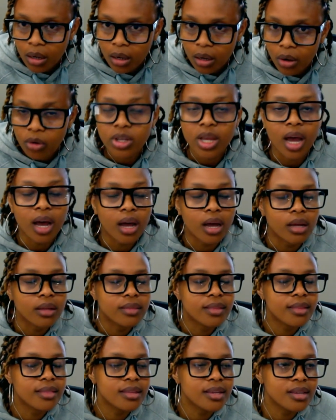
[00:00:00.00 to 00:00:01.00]
Oh yeah,
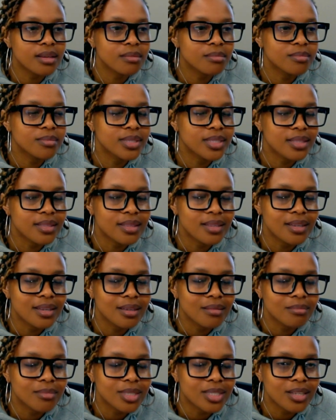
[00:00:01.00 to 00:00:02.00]
the themes
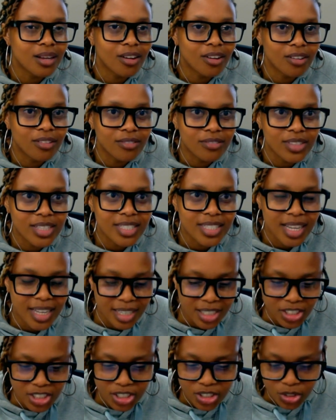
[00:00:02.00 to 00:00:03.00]
of this
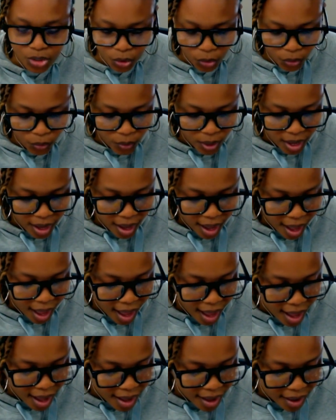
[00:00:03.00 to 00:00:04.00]
energy. So
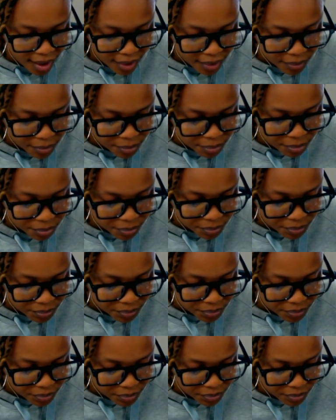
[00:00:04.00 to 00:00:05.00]

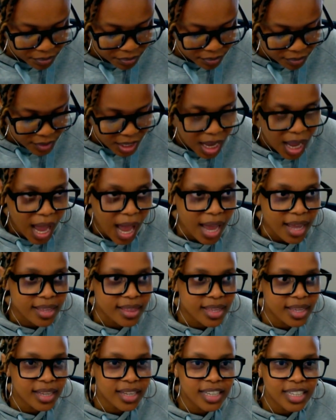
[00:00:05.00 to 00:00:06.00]
I
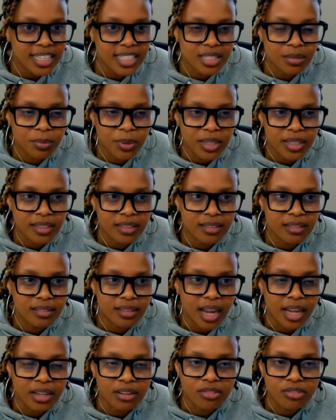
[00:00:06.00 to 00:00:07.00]
think it's been
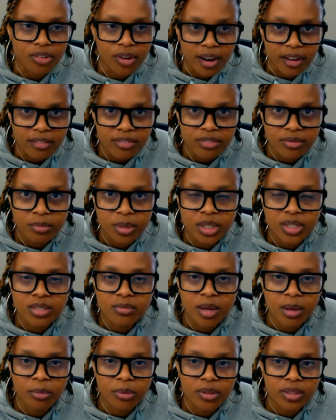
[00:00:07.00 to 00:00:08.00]
kind of rough because
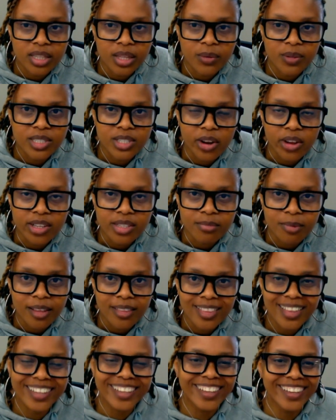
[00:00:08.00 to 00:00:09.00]
my birthday was last month